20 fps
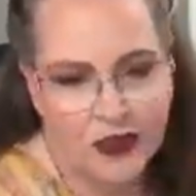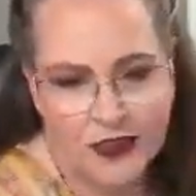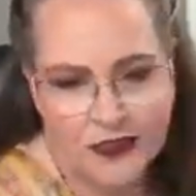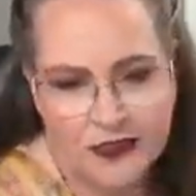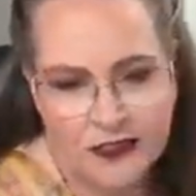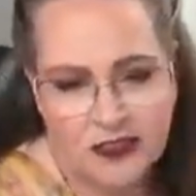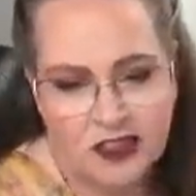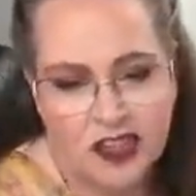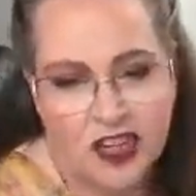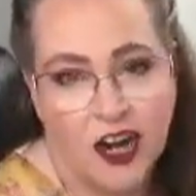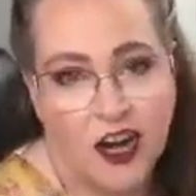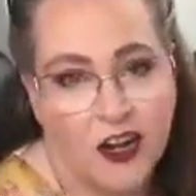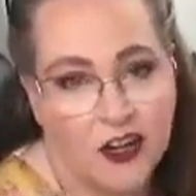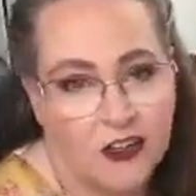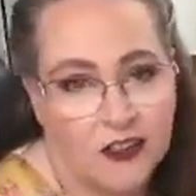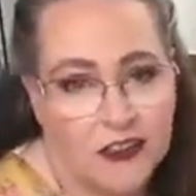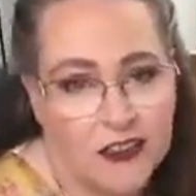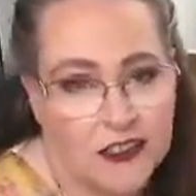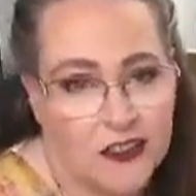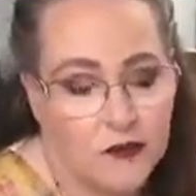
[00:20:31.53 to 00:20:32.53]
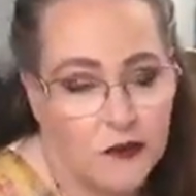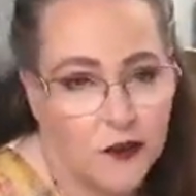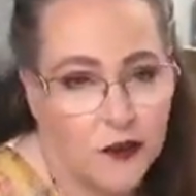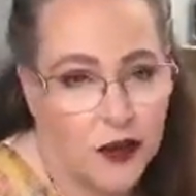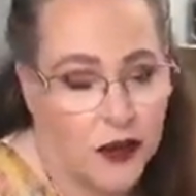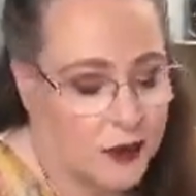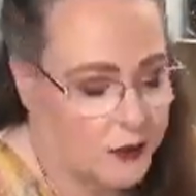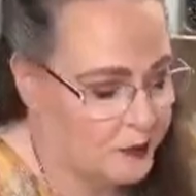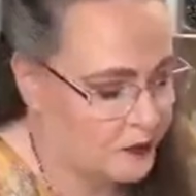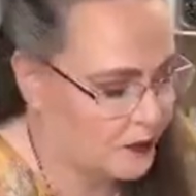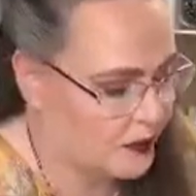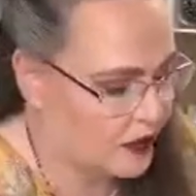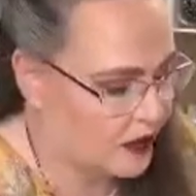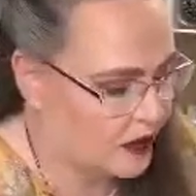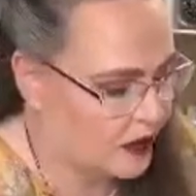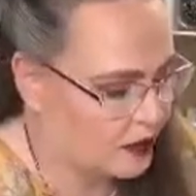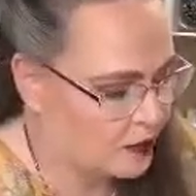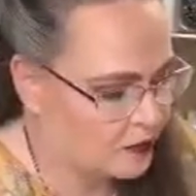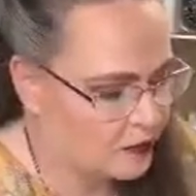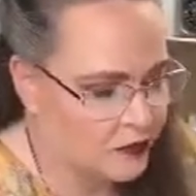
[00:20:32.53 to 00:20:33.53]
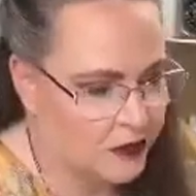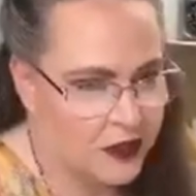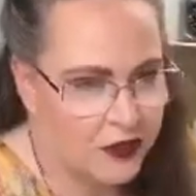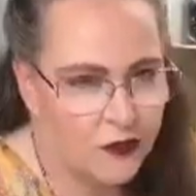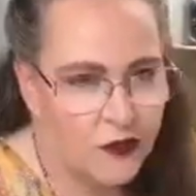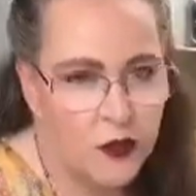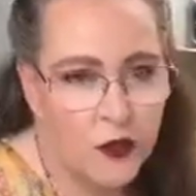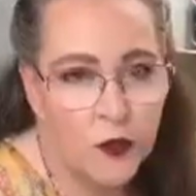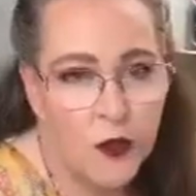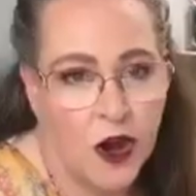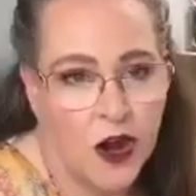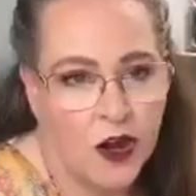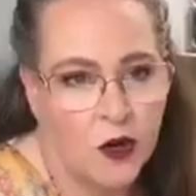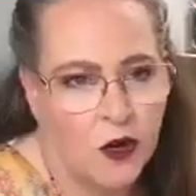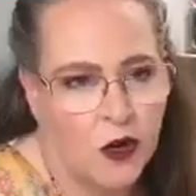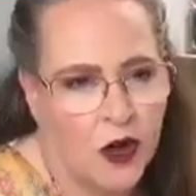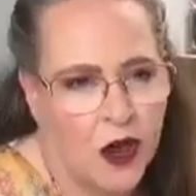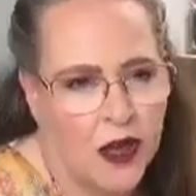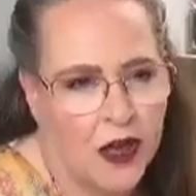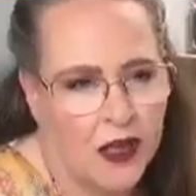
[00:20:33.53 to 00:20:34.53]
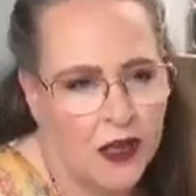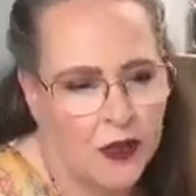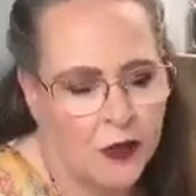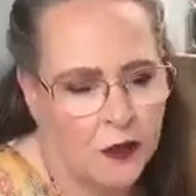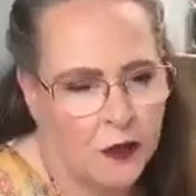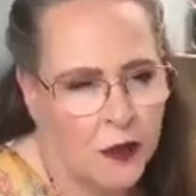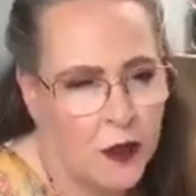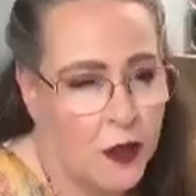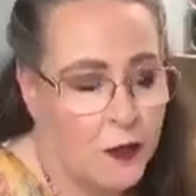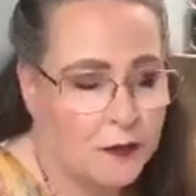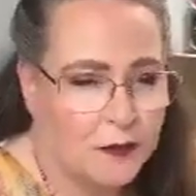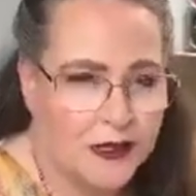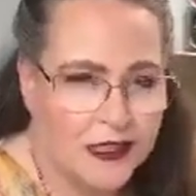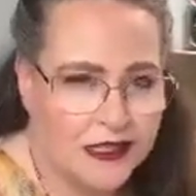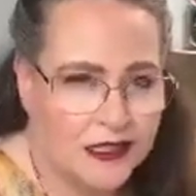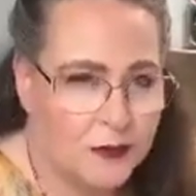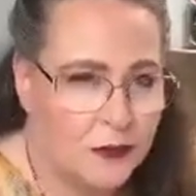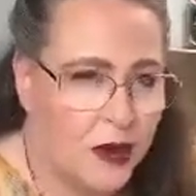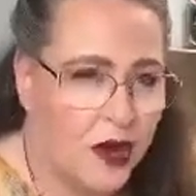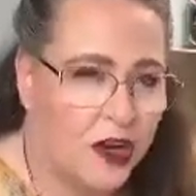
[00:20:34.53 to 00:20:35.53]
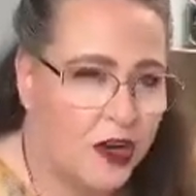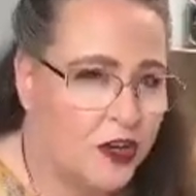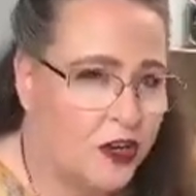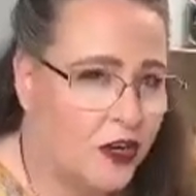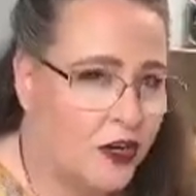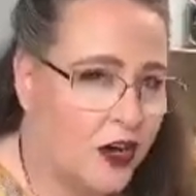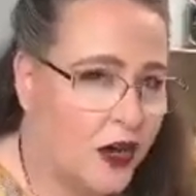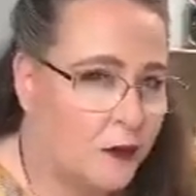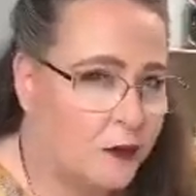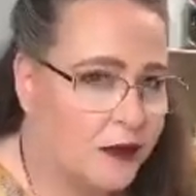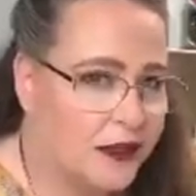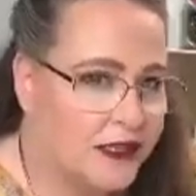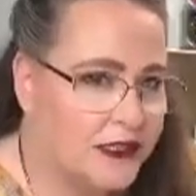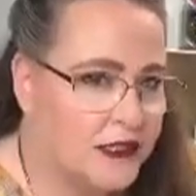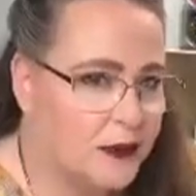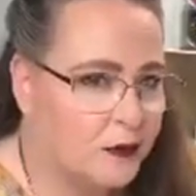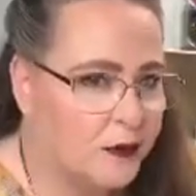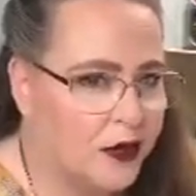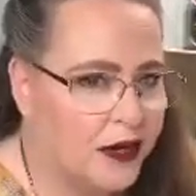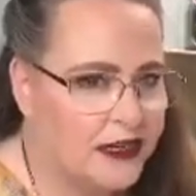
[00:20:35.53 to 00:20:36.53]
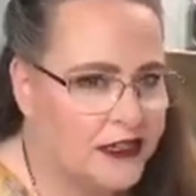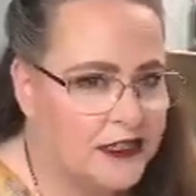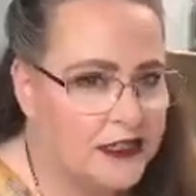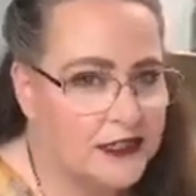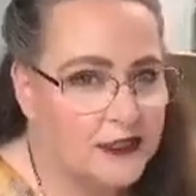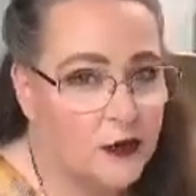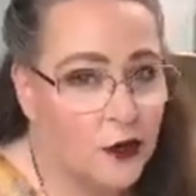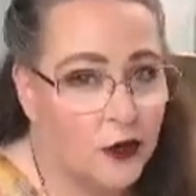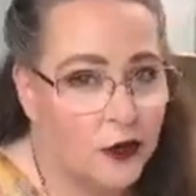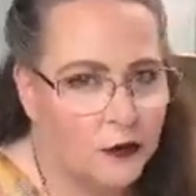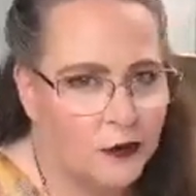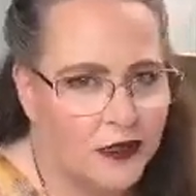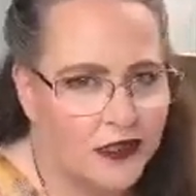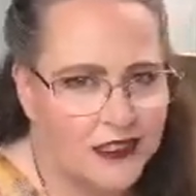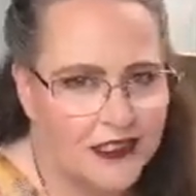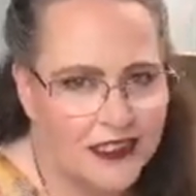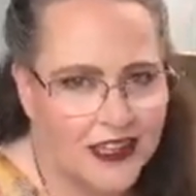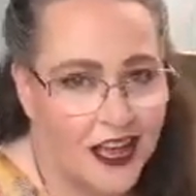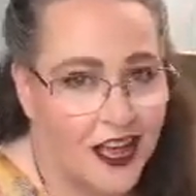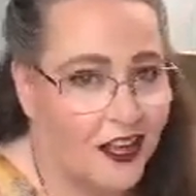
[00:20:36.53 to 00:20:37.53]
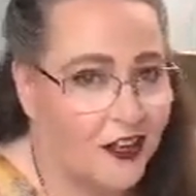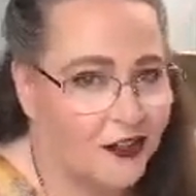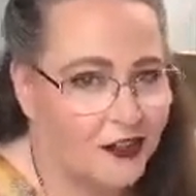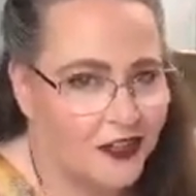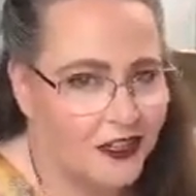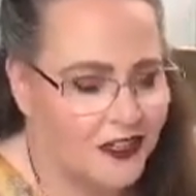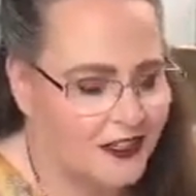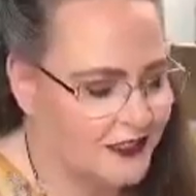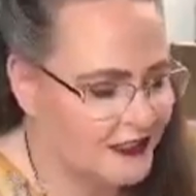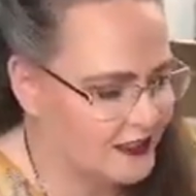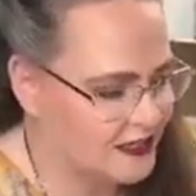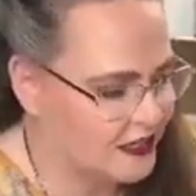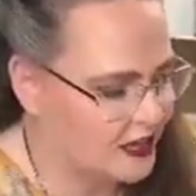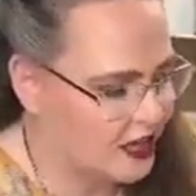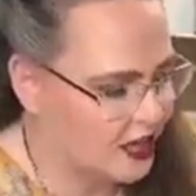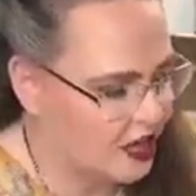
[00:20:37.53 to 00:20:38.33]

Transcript: this chart from, um, if you are a Bliss partner, a Bliss apprentice, or a Bliss colorist,